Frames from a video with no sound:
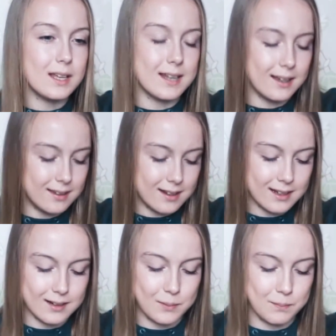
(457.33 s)

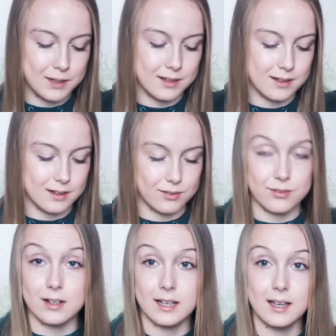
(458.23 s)
Destiny numbers
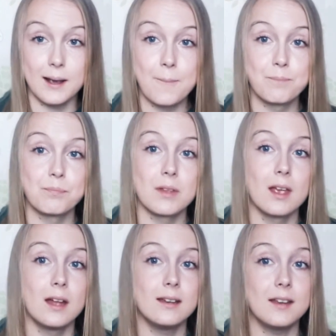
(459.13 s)
three.
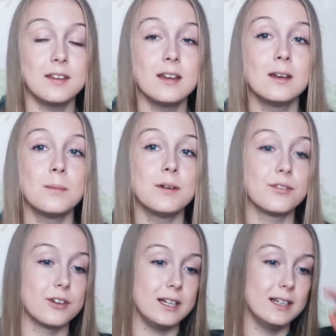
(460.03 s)
Destiny number
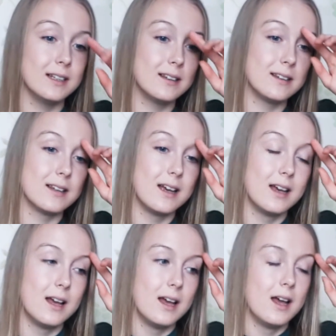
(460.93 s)
three is
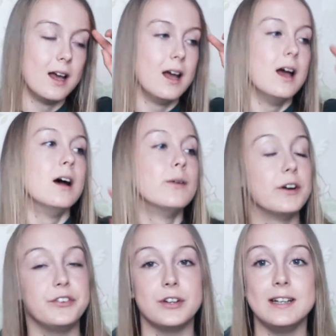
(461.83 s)
well,
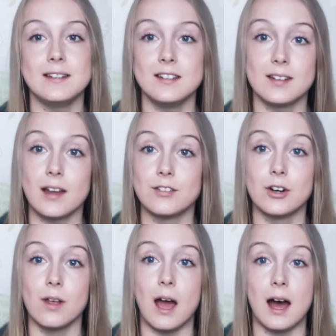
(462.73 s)
frees in
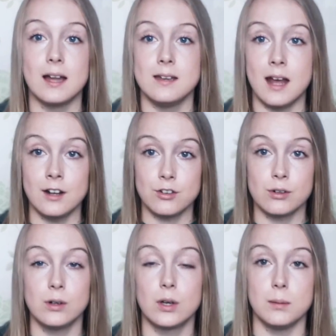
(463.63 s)
general are
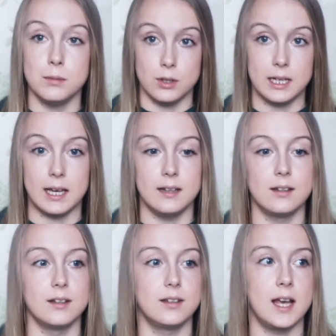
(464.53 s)
natural
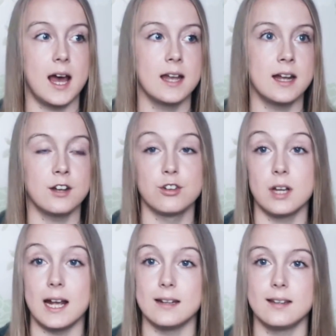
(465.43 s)
communicators, they are natural
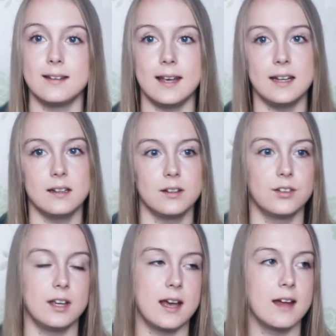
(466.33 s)
entertainers,
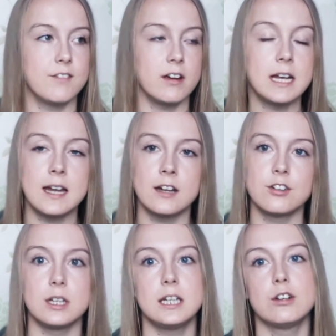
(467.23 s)
they are very
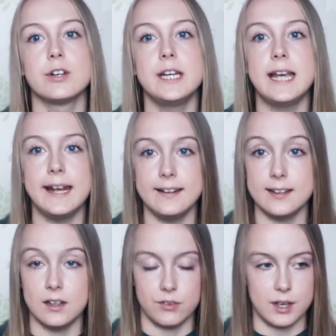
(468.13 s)
naturally
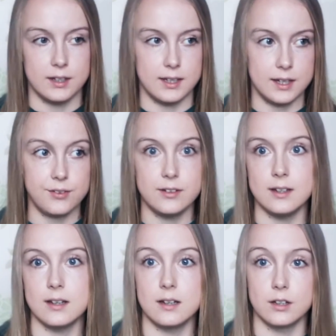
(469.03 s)
creative and
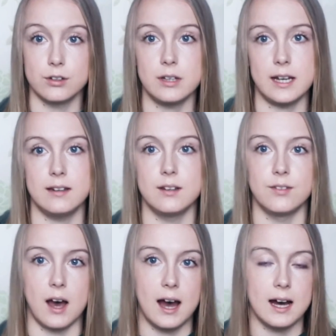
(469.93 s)
gifted in the creative
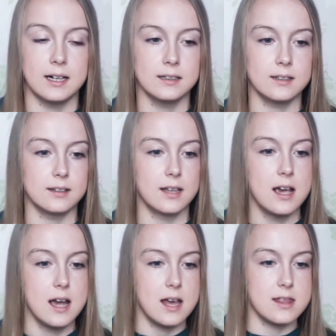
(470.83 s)
arts.
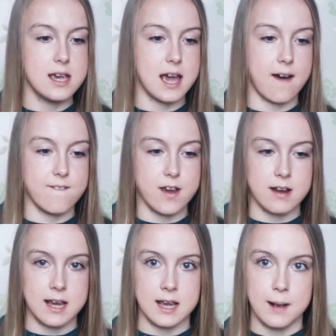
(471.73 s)
They are
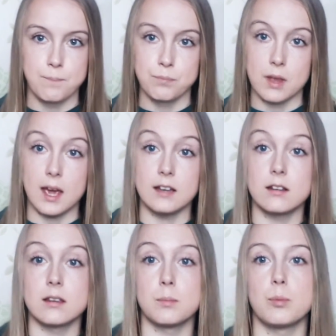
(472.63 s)
very
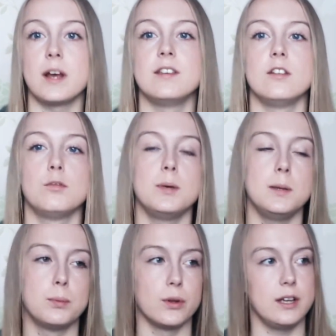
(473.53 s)
expressive
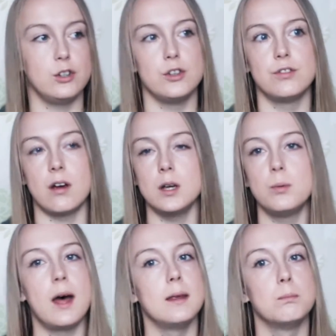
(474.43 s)
people, they do very
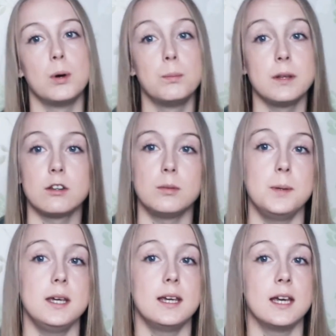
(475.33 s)
well in public
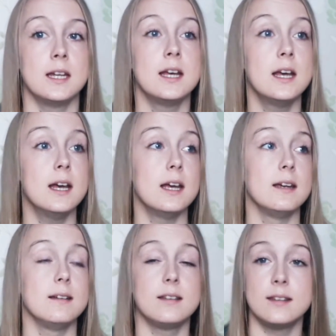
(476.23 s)
speaking,
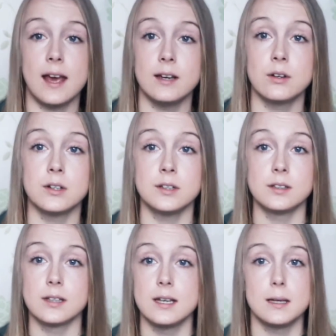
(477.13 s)
in
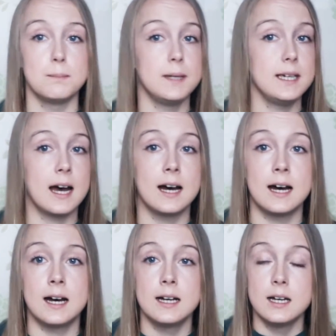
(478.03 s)
sales,
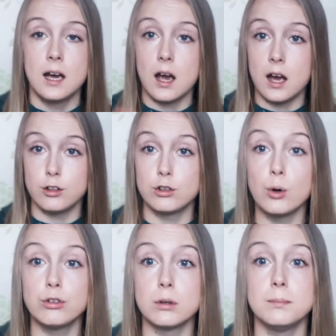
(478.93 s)
PR, uh, social